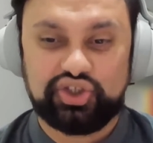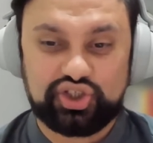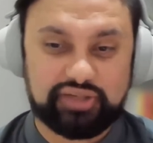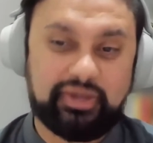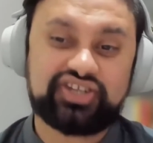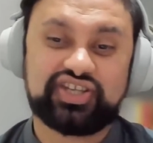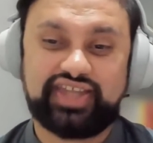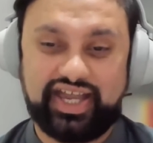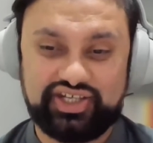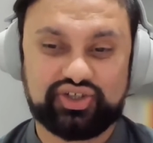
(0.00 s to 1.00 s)
You can mention
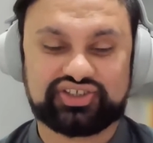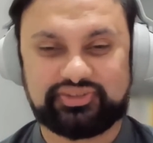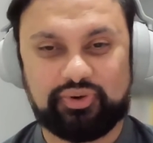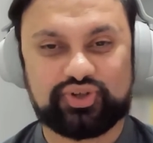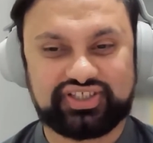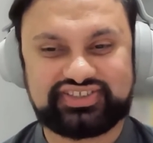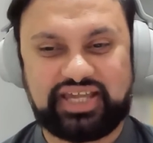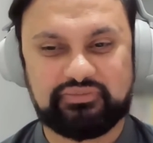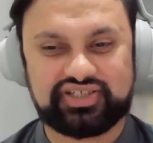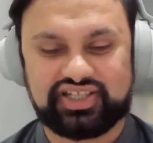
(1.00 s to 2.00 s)
that in your supporting
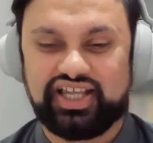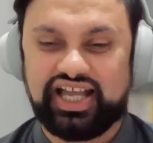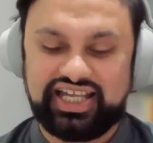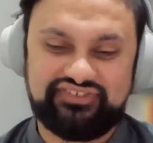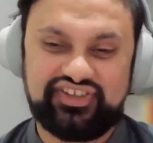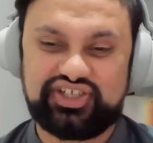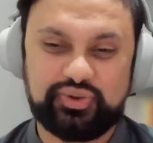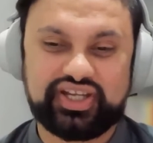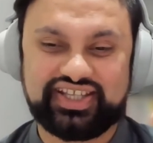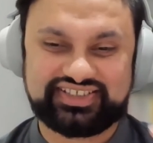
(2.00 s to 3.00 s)
statement, and if you
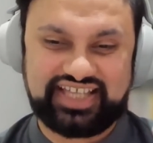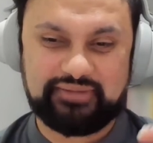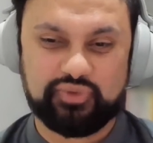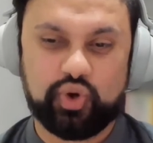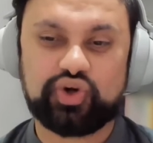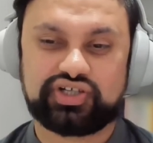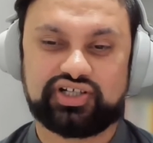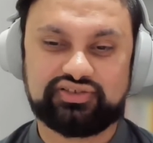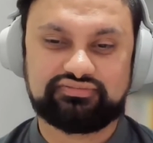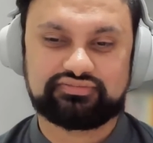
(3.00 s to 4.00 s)
do it in the same
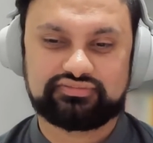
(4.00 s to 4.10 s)
order,